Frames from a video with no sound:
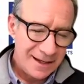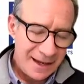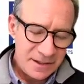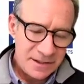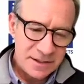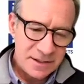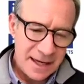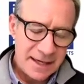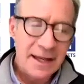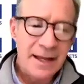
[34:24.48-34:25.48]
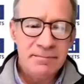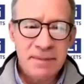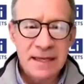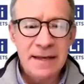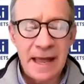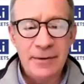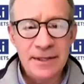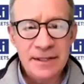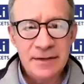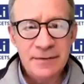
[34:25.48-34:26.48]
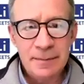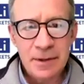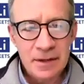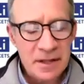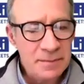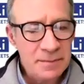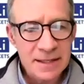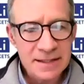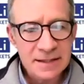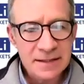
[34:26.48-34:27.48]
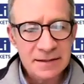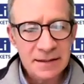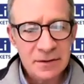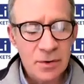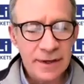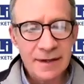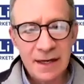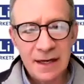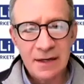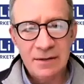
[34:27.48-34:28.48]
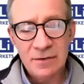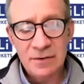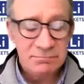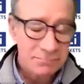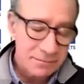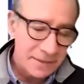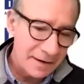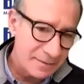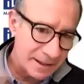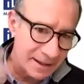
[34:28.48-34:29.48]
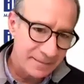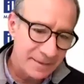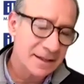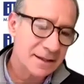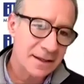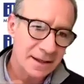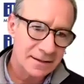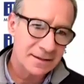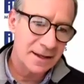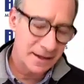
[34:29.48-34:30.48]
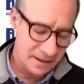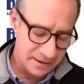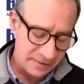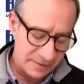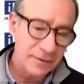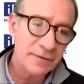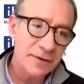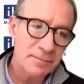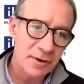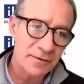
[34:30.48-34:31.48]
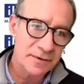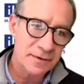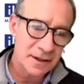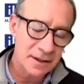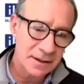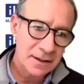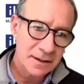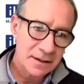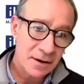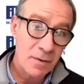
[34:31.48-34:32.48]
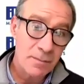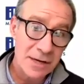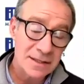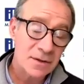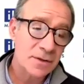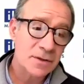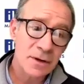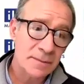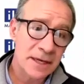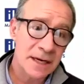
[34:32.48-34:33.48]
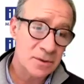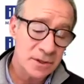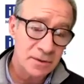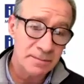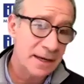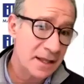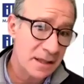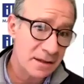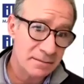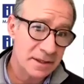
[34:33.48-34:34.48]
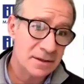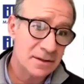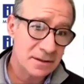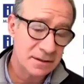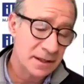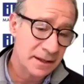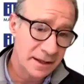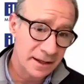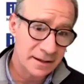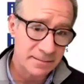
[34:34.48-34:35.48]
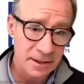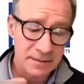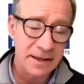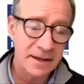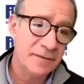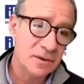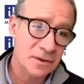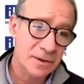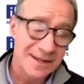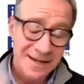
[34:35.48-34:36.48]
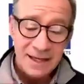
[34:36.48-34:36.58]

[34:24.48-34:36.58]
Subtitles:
In China, a big narrative about lithium prices going down. So everybody immediately, that's like a self-fulfilled prophecy. Oh, prices are going to come down, so I don't buy lithium because then I deplete my inventory.